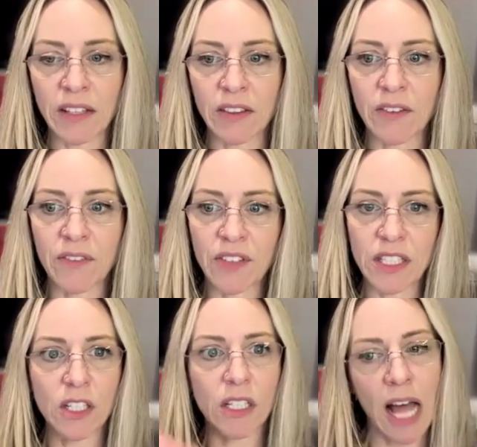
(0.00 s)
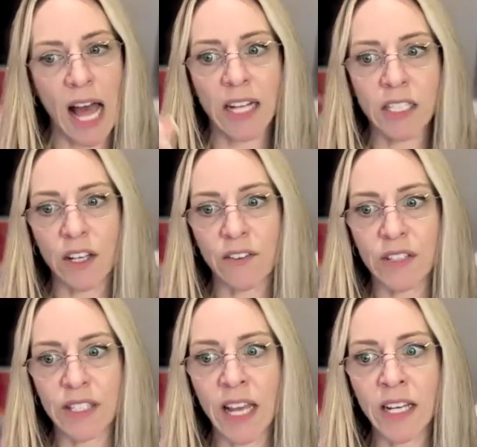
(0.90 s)
like the physical act
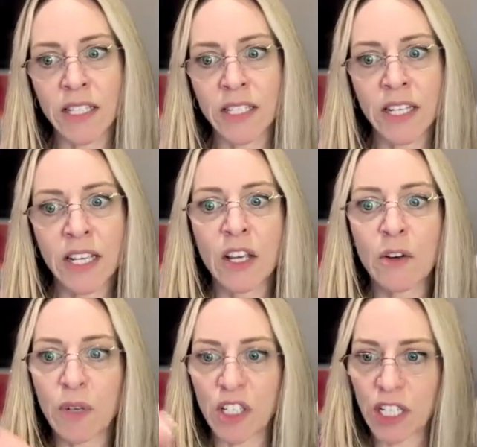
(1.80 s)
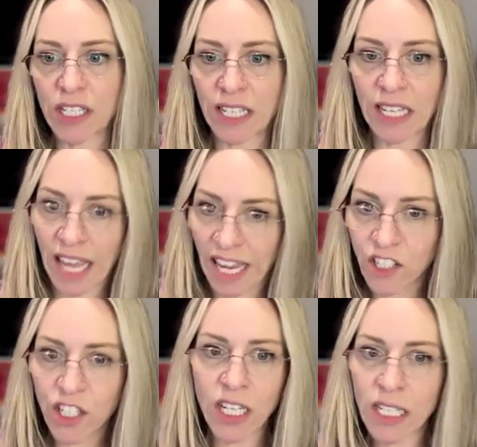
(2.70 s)
of sex. When she's
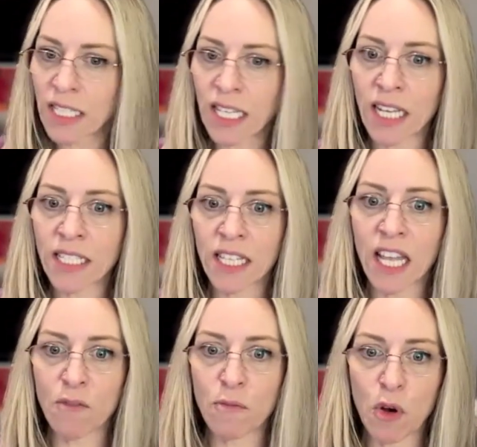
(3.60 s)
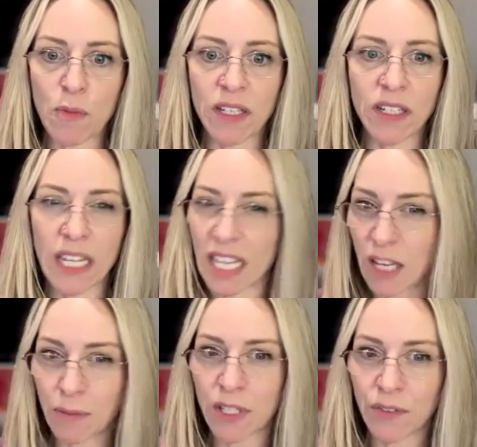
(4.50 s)
engaging in sex in that moment,
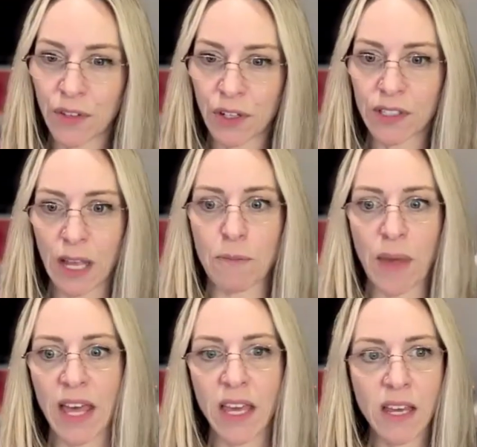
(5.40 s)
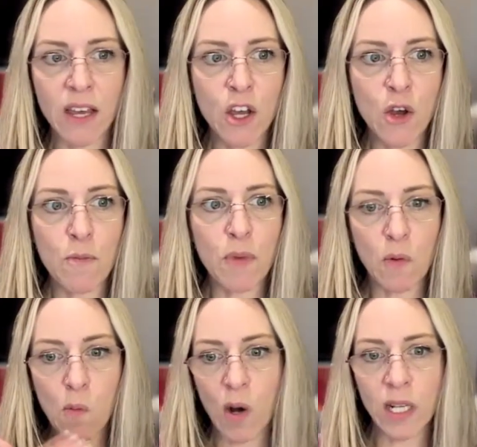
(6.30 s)
it keeps the fears at bay.
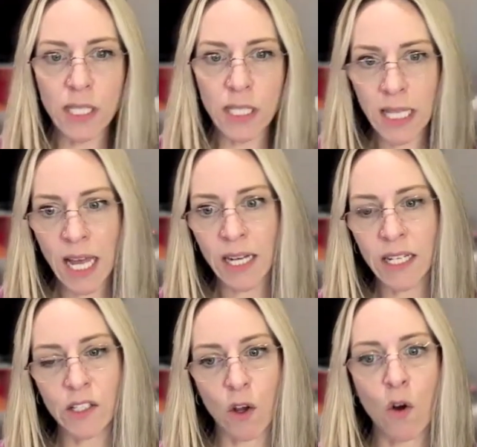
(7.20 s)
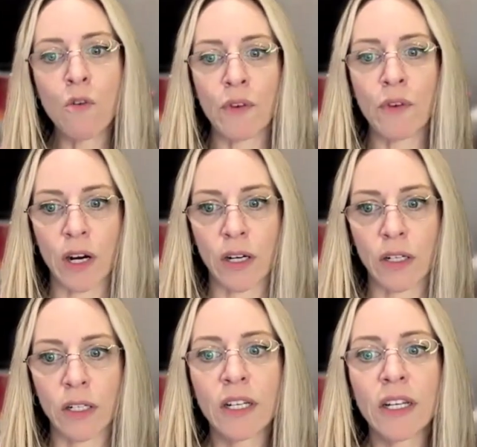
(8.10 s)
But once that is
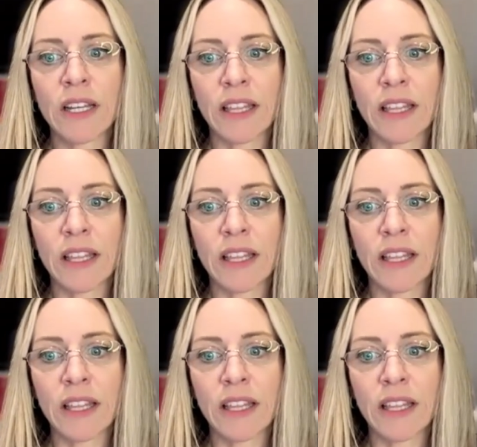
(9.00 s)
over,